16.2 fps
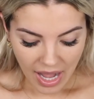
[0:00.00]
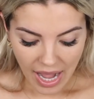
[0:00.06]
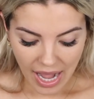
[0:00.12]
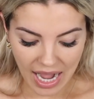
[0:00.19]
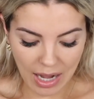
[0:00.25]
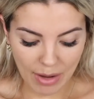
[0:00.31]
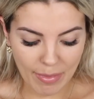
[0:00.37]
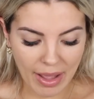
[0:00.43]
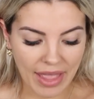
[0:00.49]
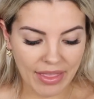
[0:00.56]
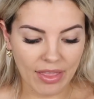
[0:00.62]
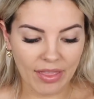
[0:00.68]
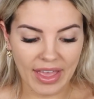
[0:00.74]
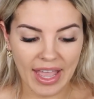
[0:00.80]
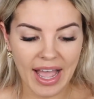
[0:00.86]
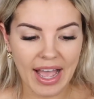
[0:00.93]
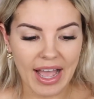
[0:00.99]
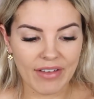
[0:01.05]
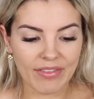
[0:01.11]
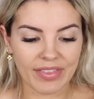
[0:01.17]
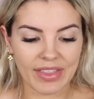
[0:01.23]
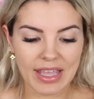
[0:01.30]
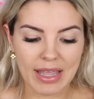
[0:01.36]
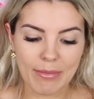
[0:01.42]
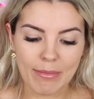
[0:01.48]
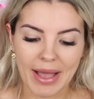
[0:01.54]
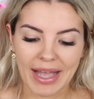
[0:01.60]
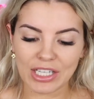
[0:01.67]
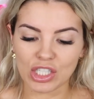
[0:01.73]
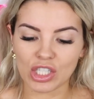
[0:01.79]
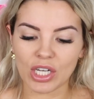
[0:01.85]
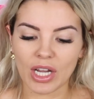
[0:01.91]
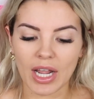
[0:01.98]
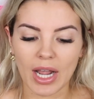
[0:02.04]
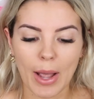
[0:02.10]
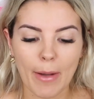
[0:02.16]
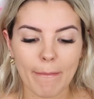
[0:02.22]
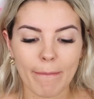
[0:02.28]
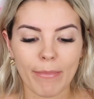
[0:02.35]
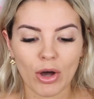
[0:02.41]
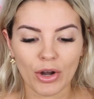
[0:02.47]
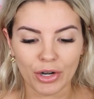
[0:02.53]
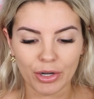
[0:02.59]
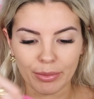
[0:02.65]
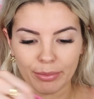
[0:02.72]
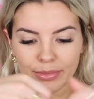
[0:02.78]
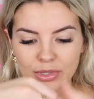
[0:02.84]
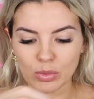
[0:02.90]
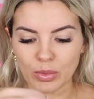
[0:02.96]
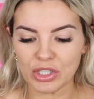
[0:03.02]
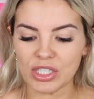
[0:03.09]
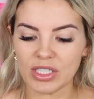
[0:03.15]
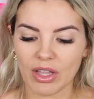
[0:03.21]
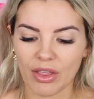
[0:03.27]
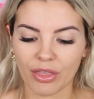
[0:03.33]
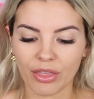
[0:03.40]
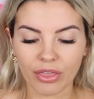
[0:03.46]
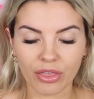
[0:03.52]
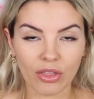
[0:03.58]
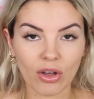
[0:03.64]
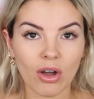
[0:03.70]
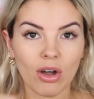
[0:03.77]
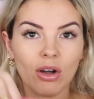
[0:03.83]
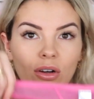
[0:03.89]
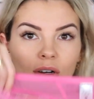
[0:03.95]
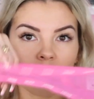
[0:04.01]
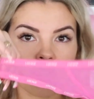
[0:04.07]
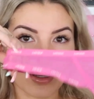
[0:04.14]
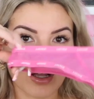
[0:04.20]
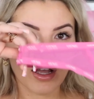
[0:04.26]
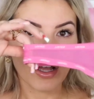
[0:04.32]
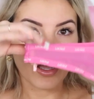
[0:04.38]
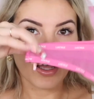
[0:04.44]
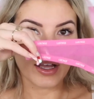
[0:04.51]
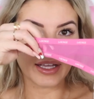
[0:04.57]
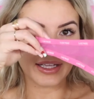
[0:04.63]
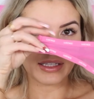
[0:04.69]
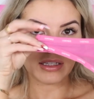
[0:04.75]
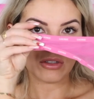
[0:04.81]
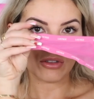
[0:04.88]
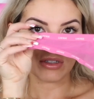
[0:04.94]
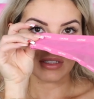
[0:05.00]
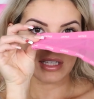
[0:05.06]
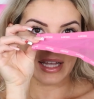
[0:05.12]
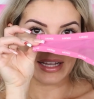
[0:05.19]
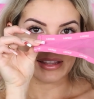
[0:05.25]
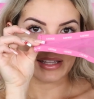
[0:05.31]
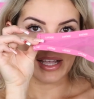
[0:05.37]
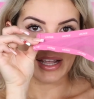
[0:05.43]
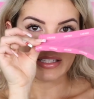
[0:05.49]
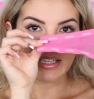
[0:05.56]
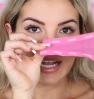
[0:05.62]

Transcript: Um, and then they have the matching bottoms, which is a thong it looks like this.